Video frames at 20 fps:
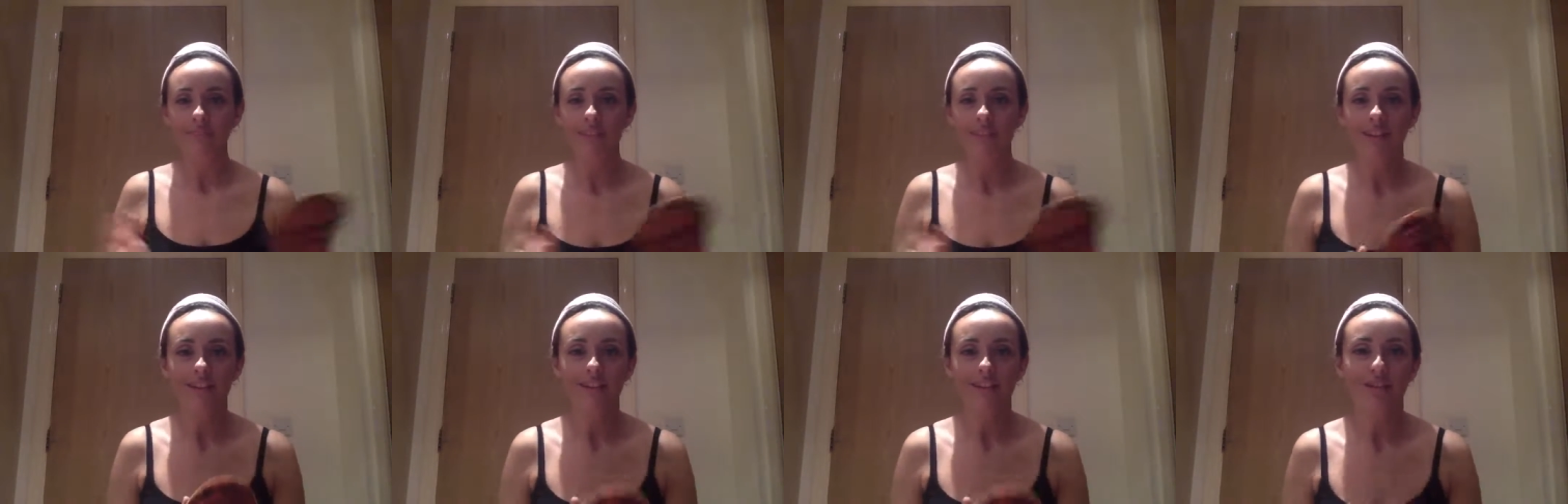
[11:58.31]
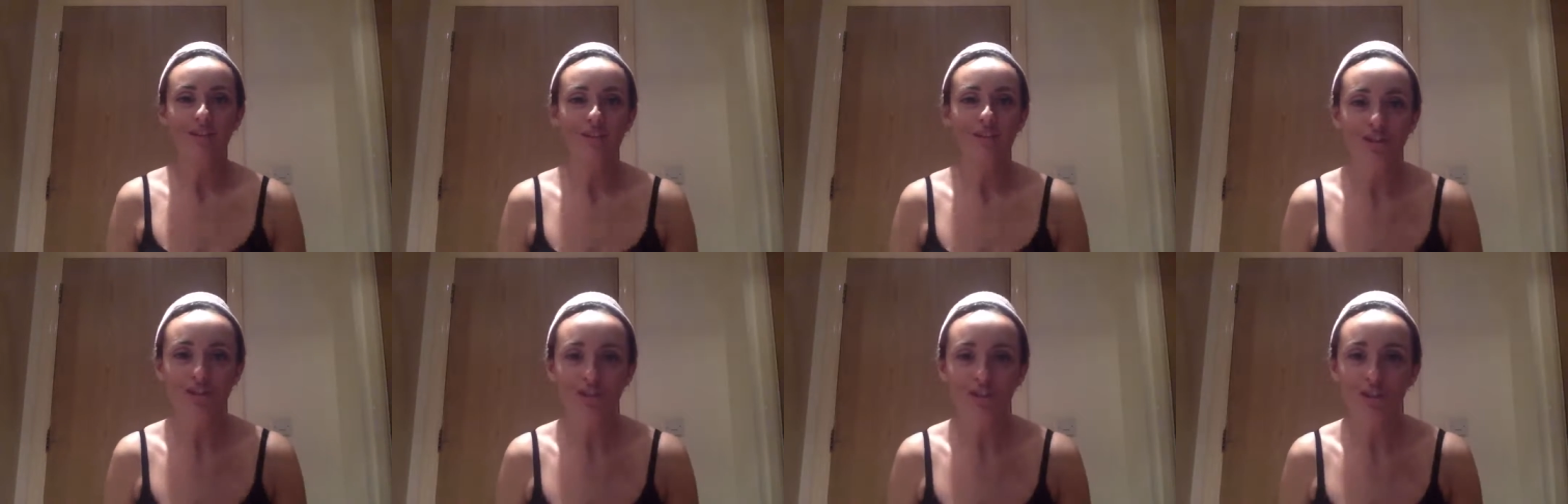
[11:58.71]
And then you're
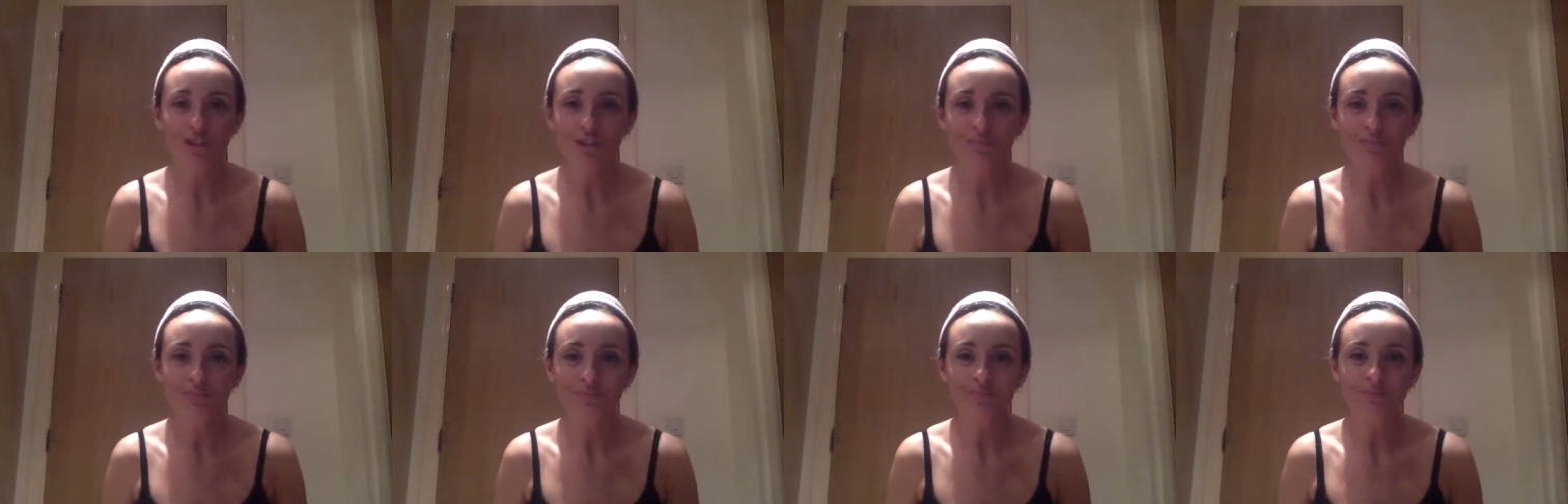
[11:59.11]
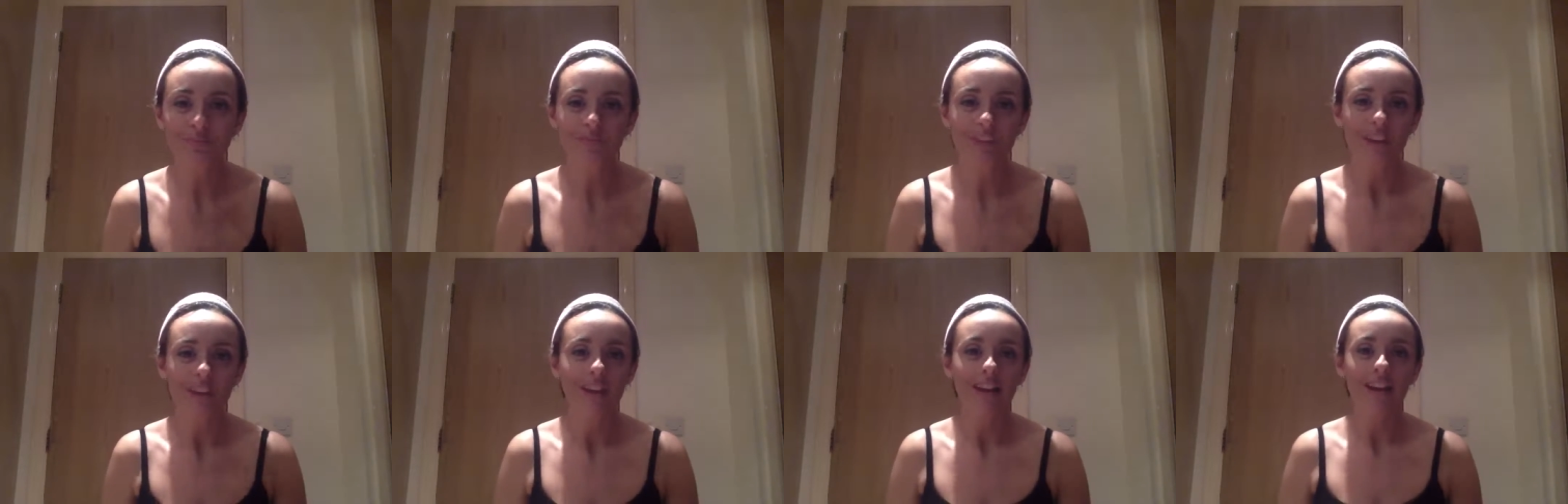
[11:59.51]
good to go.
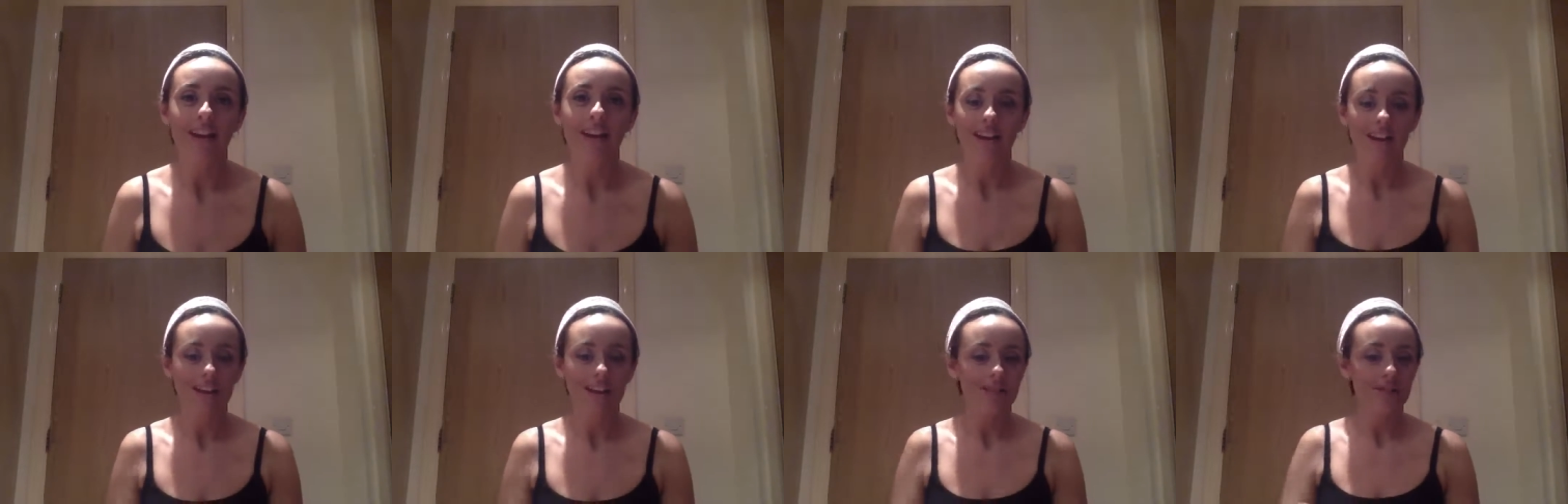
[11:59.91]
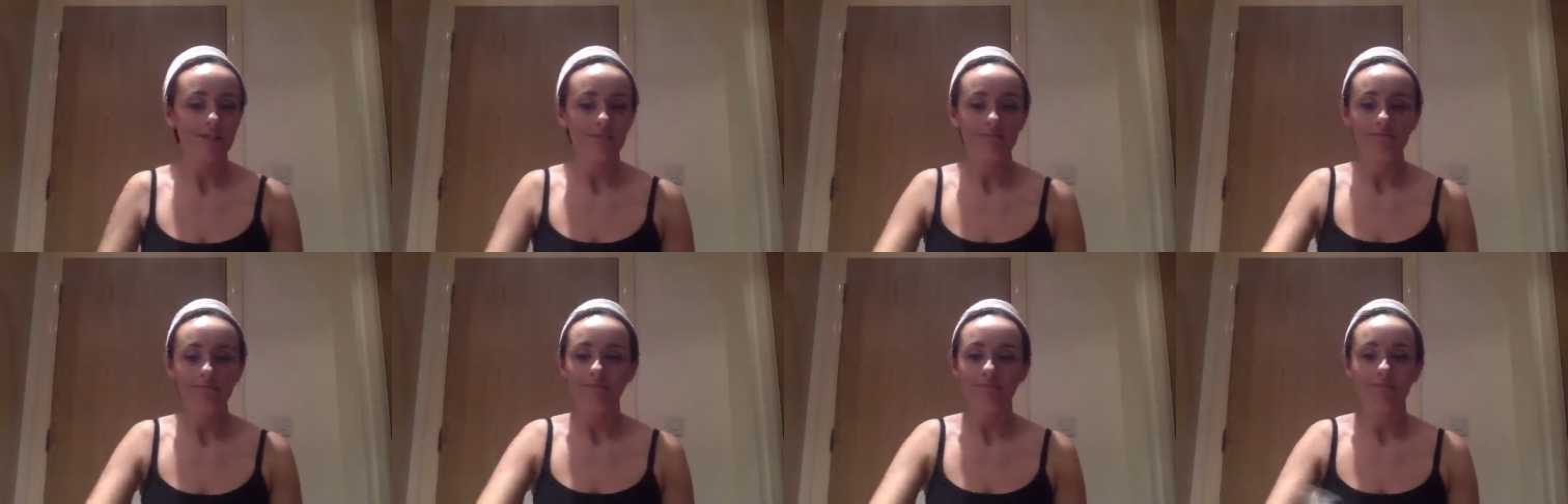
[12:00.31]

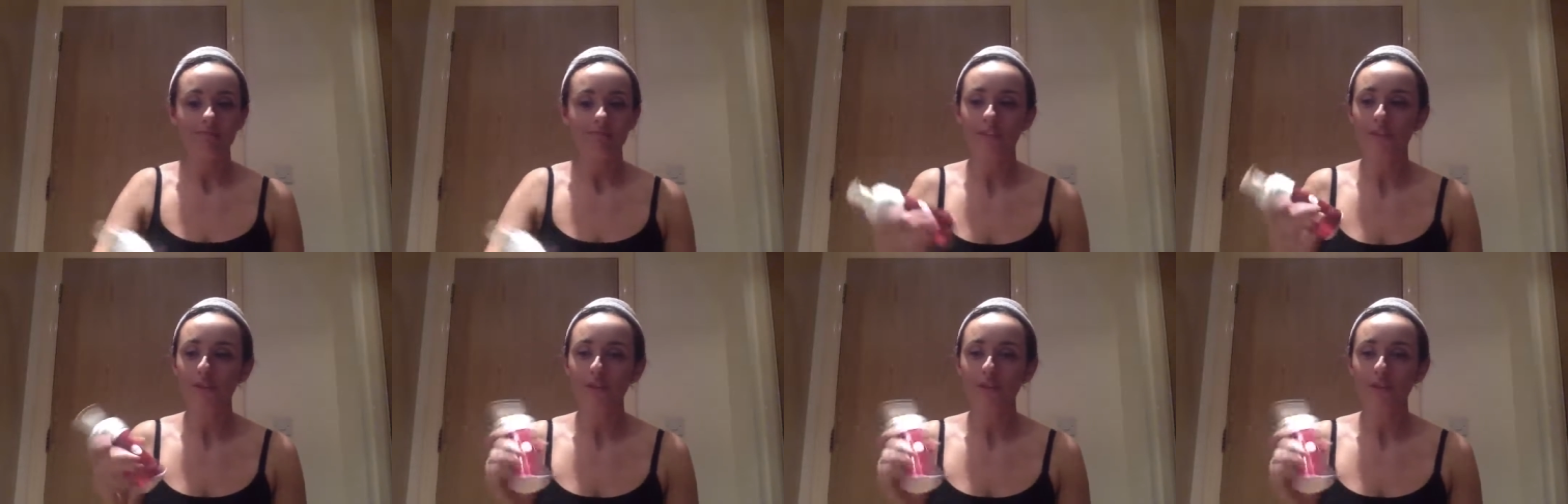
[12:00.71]
If